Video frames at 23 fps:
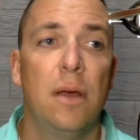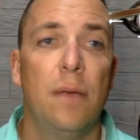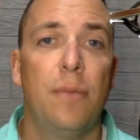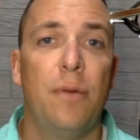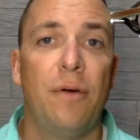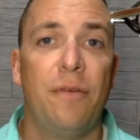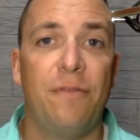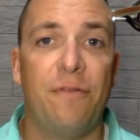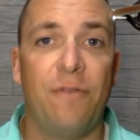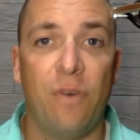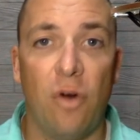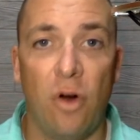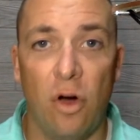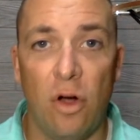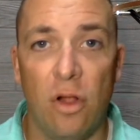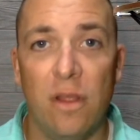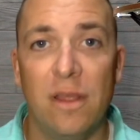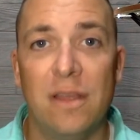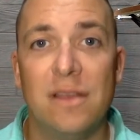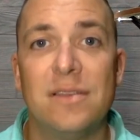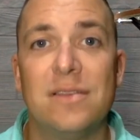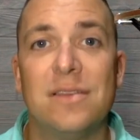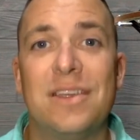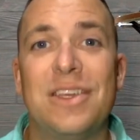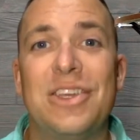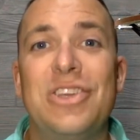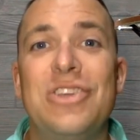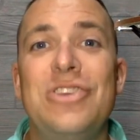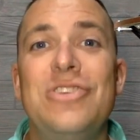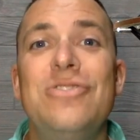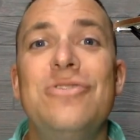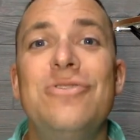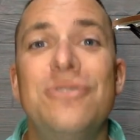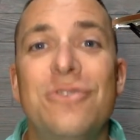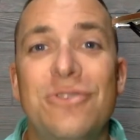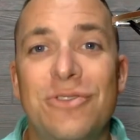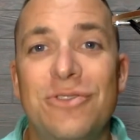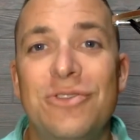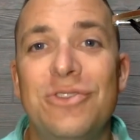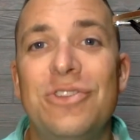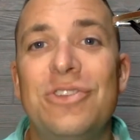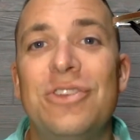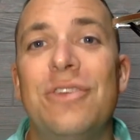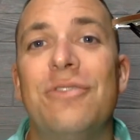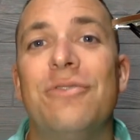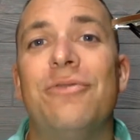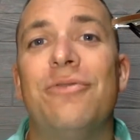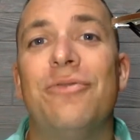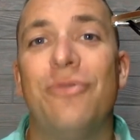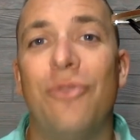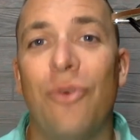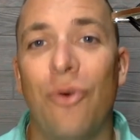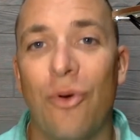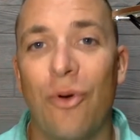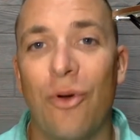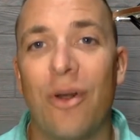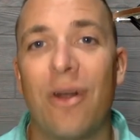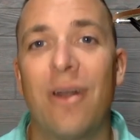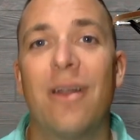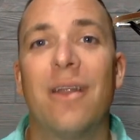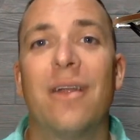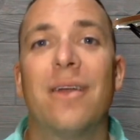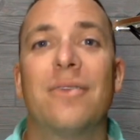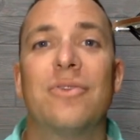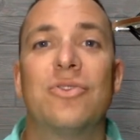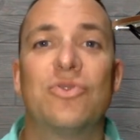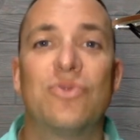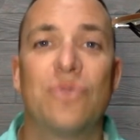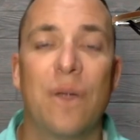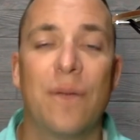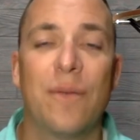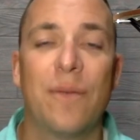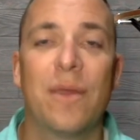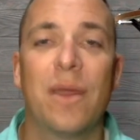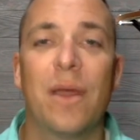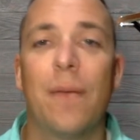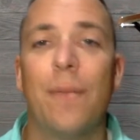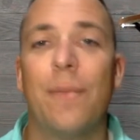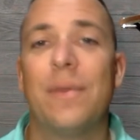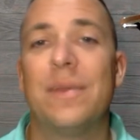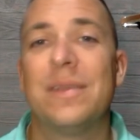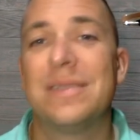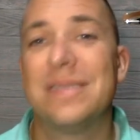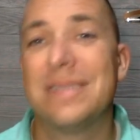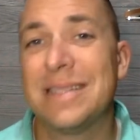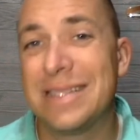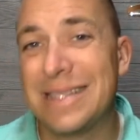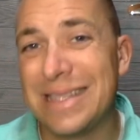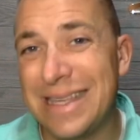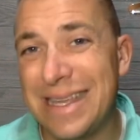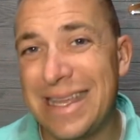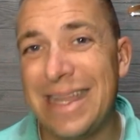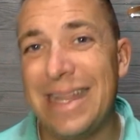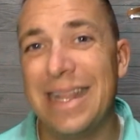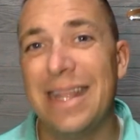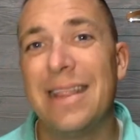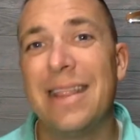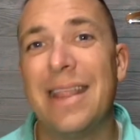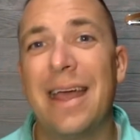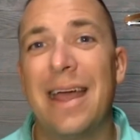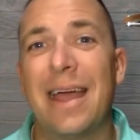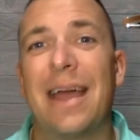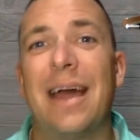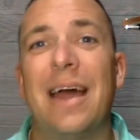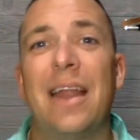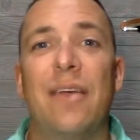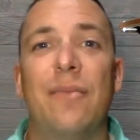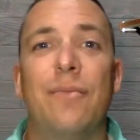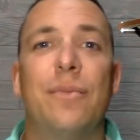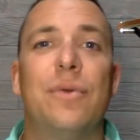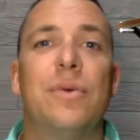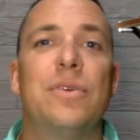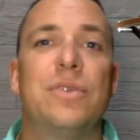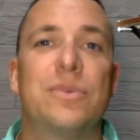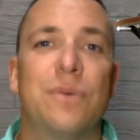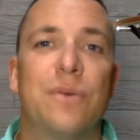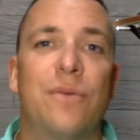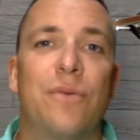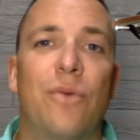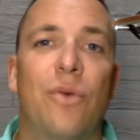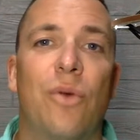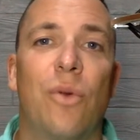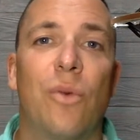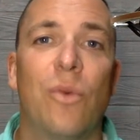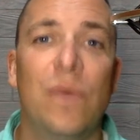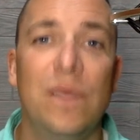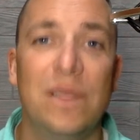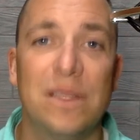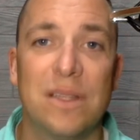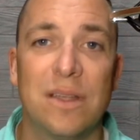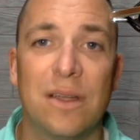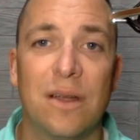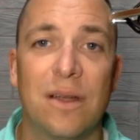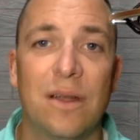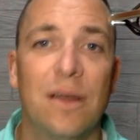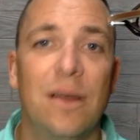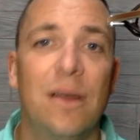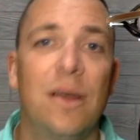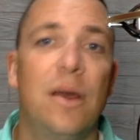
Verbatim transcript: But fall is huge for drumming up business and getting that kind of boost before winter.